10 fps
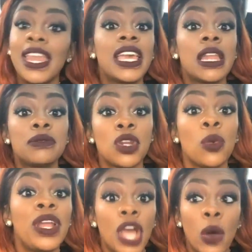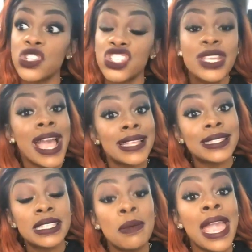Then I get up to the window and she
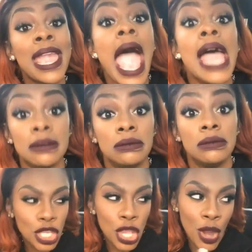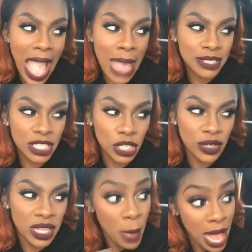asks me again. So you're
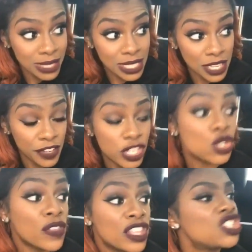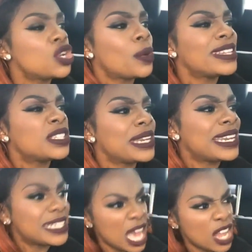absolutely positively sure that you don't want to
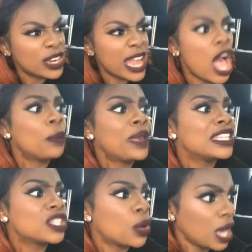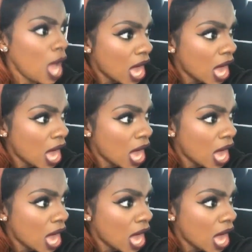donate a dollar to help kids go to